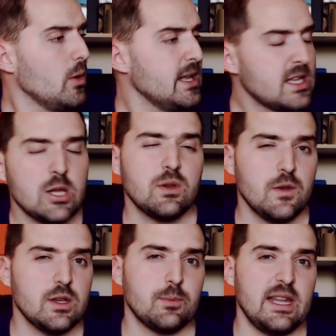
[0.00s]
In terms
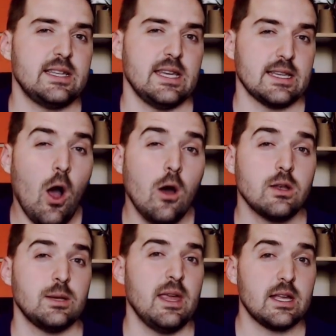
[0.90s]
of usability, it's
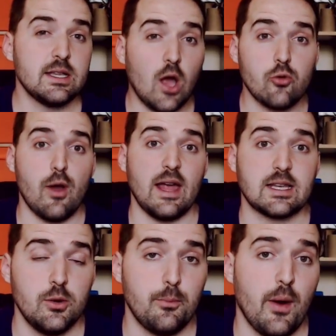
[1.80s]
hard to make a
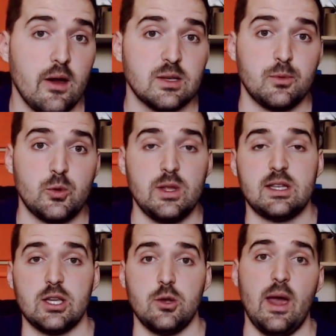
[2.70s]
direct comparison between
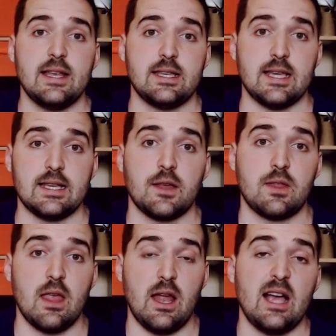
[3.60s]
the two headsets.
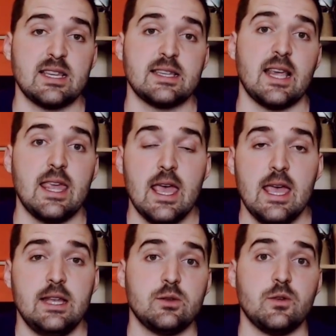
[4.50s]
As I say,
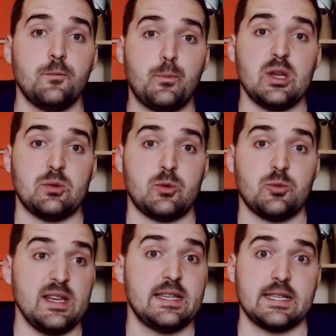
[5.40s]
in terms of
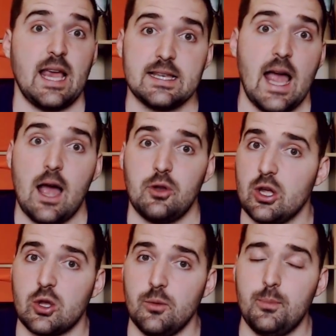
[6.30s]
just being sat down
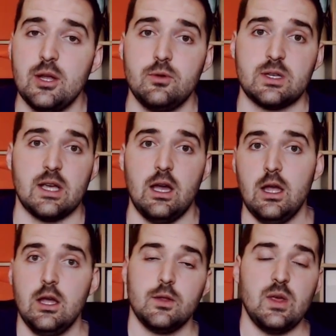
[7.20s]
at a computer,
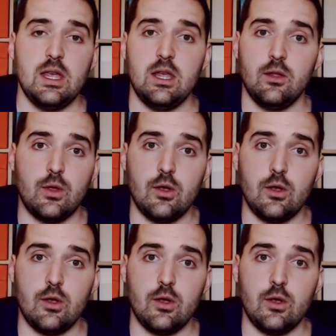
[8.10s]
the